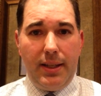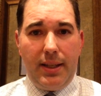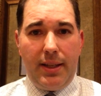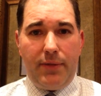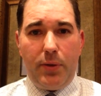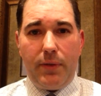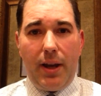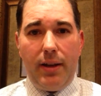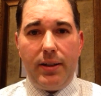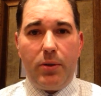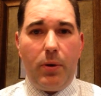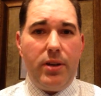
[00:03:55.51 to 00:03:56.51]
If you've got
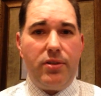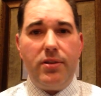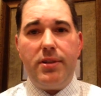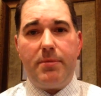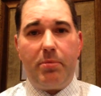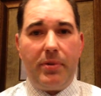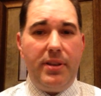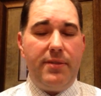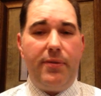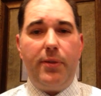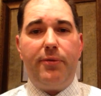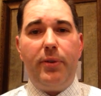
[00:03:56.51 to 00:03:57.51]
any questions, please
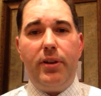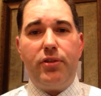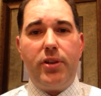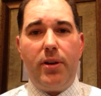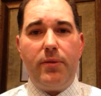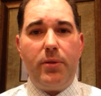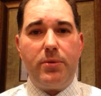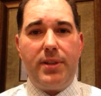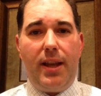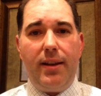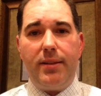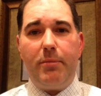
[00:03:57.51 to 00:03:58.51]
feel free to share those
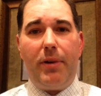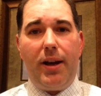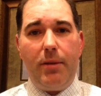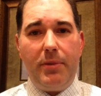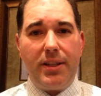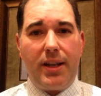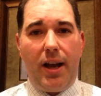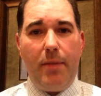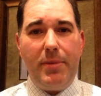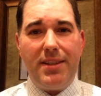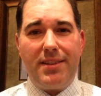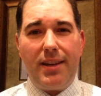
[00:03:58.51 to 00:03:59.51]
down in the bottom in the
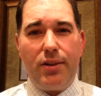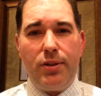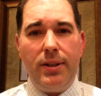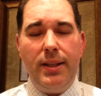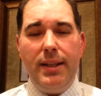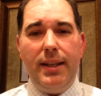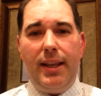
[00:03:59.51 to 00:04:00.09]
comments section.